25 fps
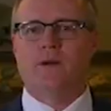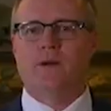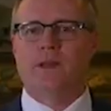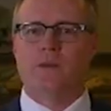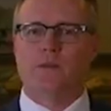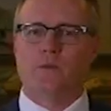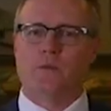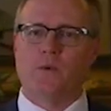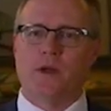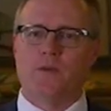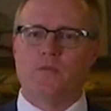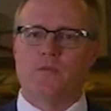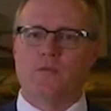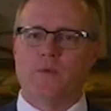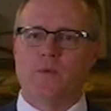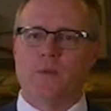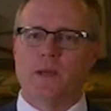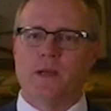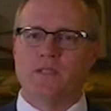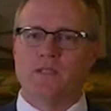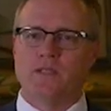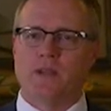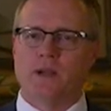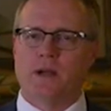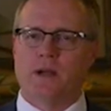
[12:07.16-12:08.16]
in the
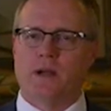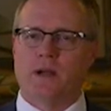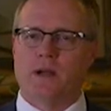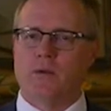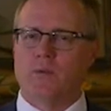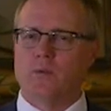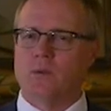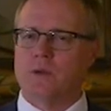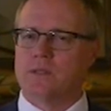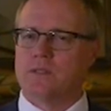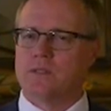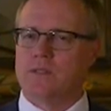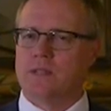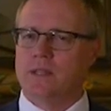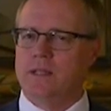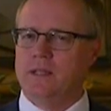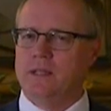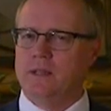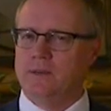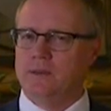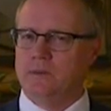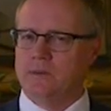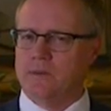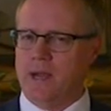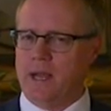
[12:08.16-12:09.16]
Reformation era was
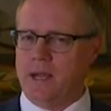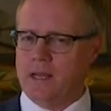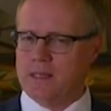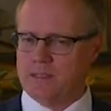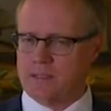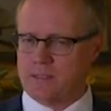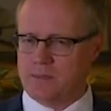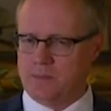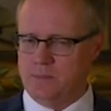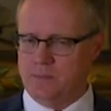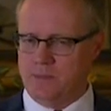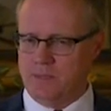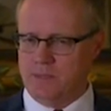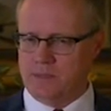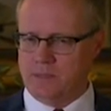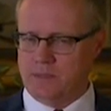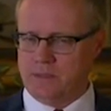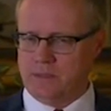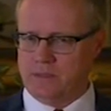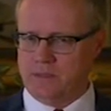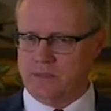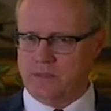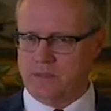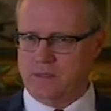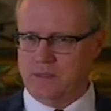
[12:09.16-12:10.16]

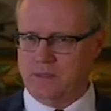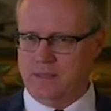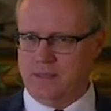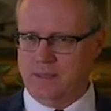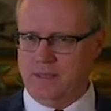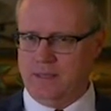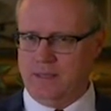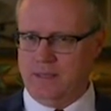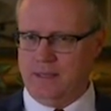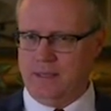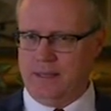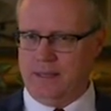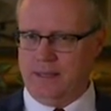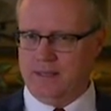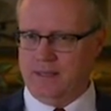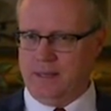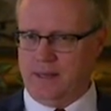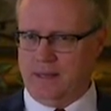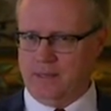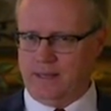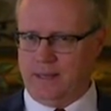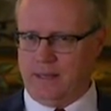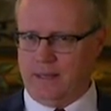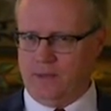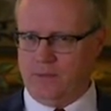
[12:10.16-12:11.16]
Erasmus and
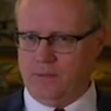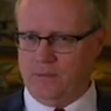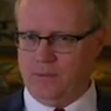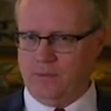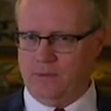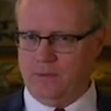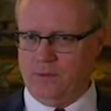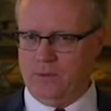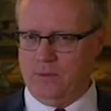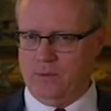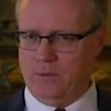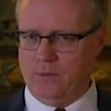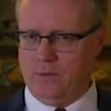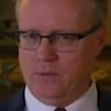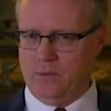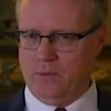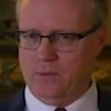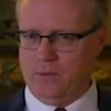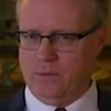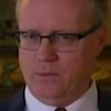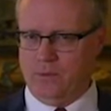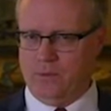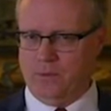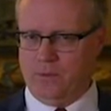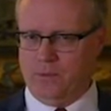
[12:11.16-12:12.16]
not Calvin
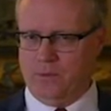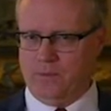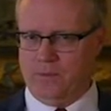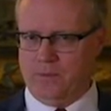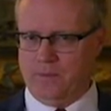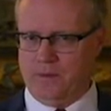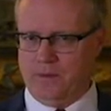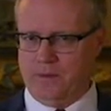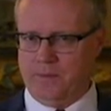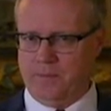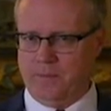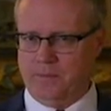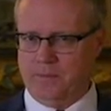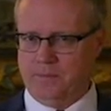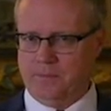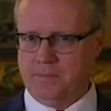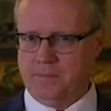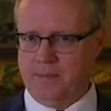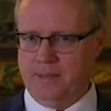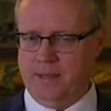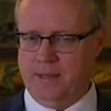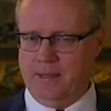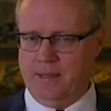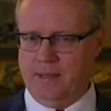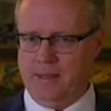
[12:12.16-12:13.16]
or Luther.
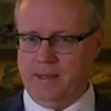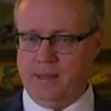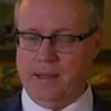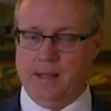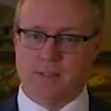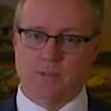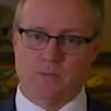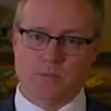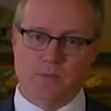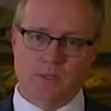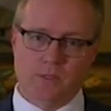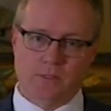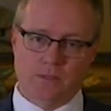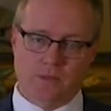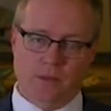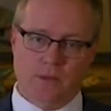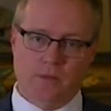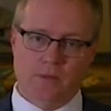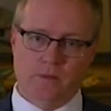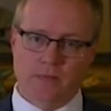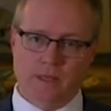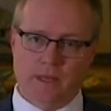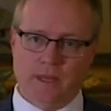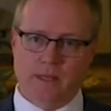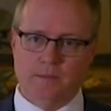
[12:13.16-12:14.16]
And as a
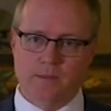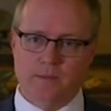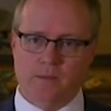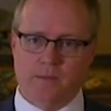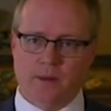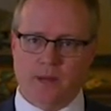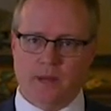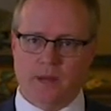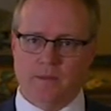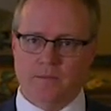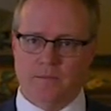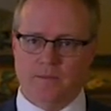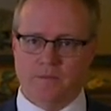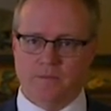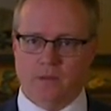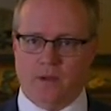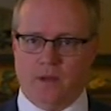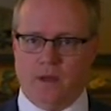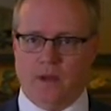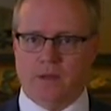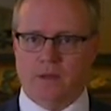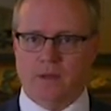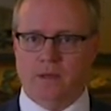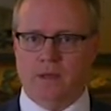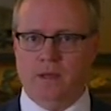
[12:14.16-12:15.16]
result, that prof
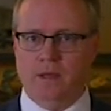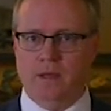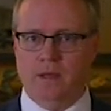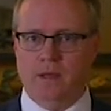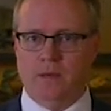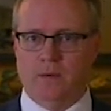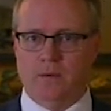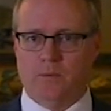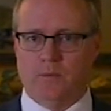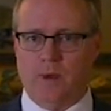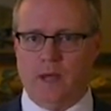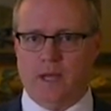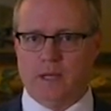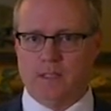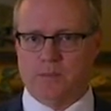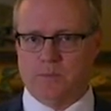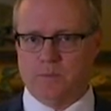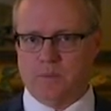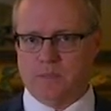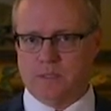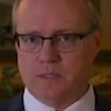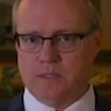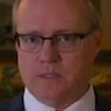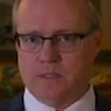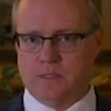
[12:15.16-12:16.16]
taught
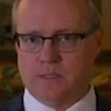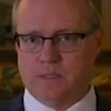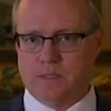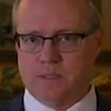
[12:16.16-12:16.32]
Erasmus's